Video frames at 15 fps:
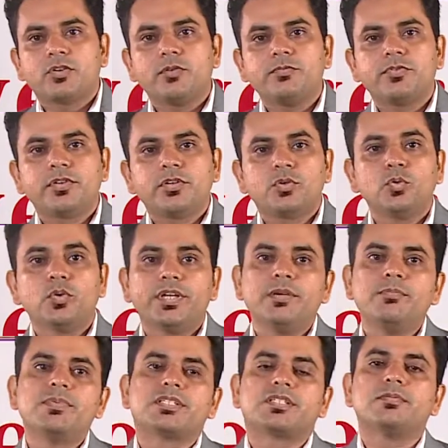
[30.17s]
of two
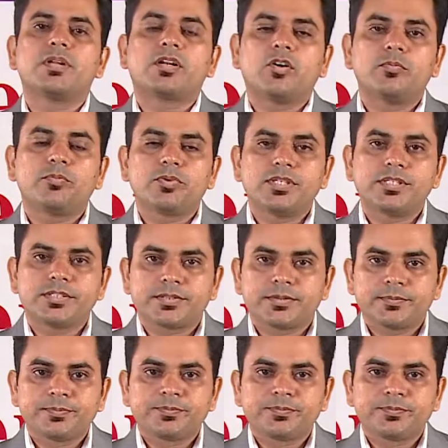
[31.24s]
immiscible components.